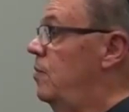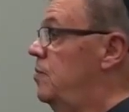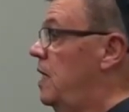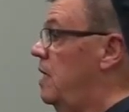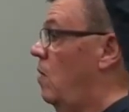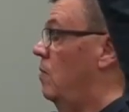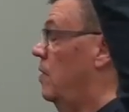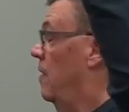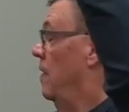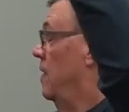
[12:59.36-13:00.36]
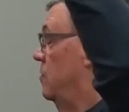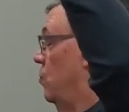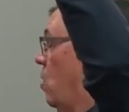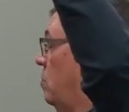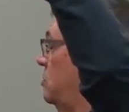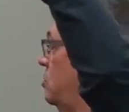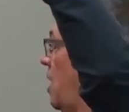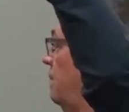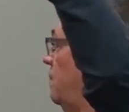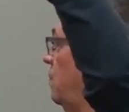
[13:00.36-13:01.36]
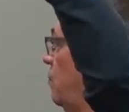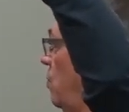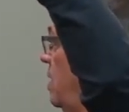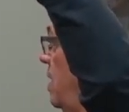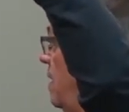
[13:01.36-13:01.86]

when we get over to Romans chapter 3.